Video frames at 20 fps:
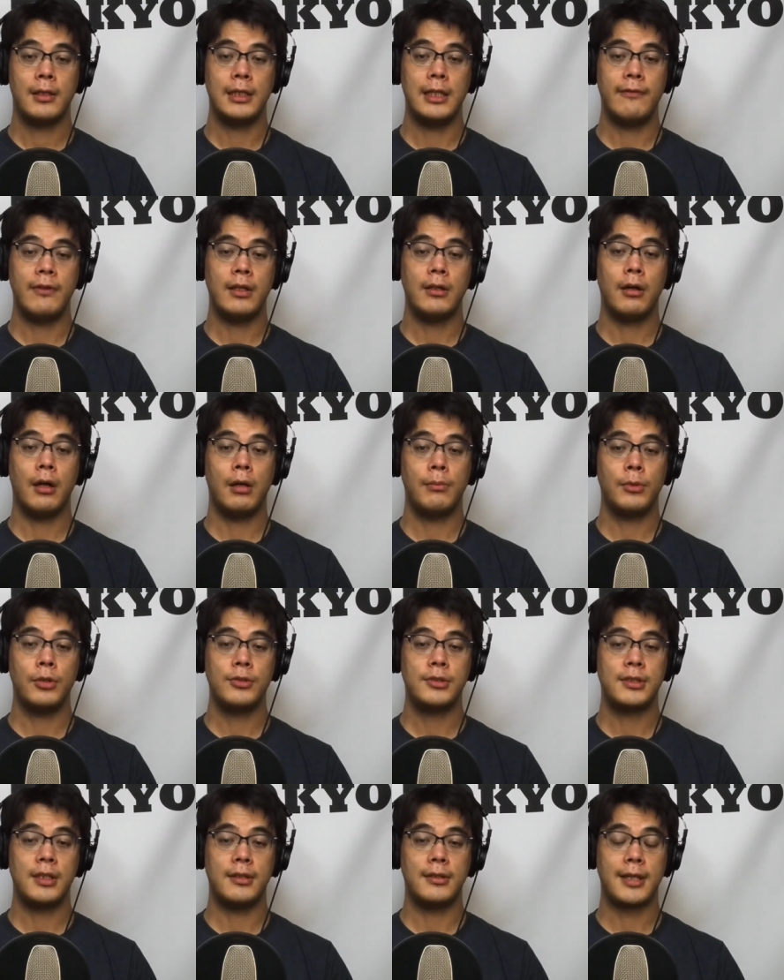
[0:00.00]
living
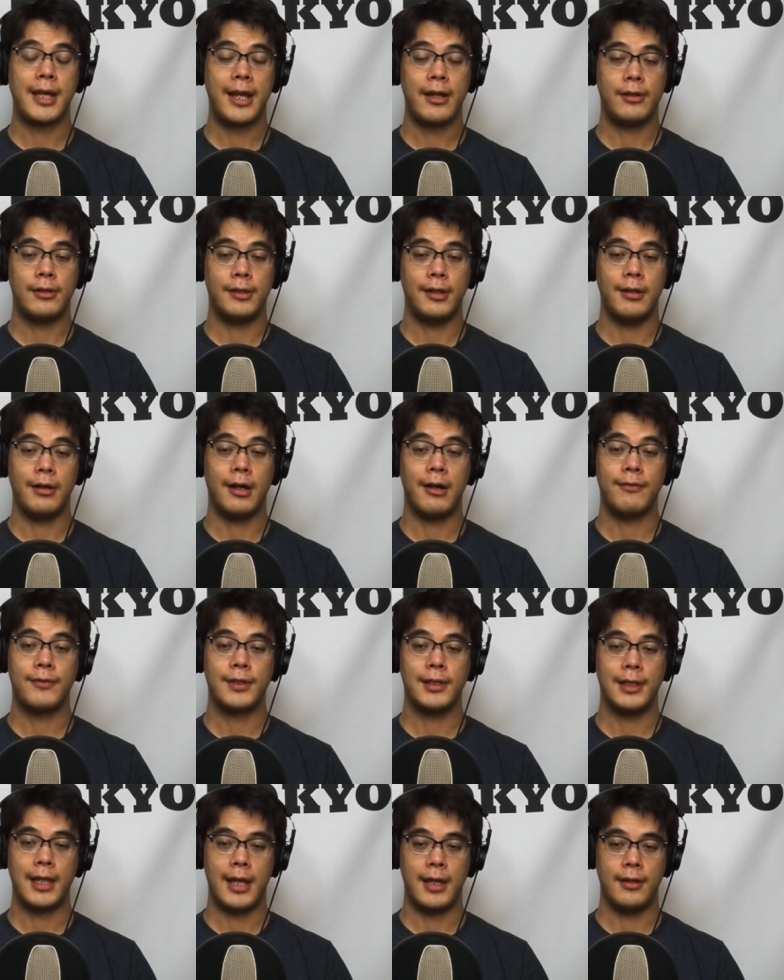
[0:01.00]
almost entirely off
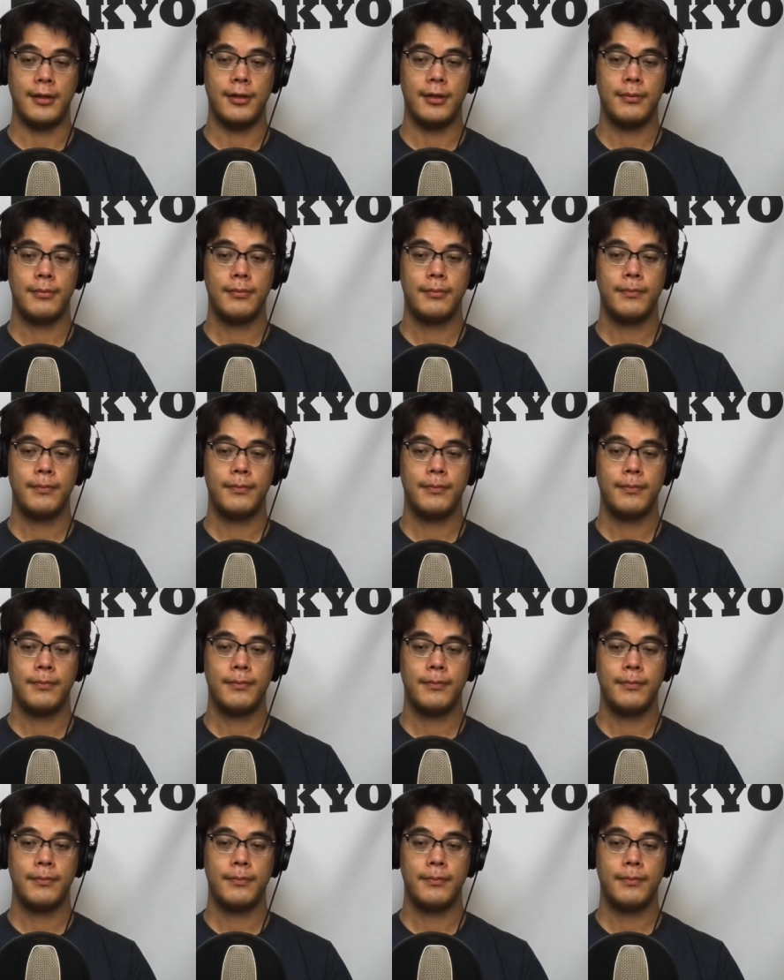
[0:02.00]
the land.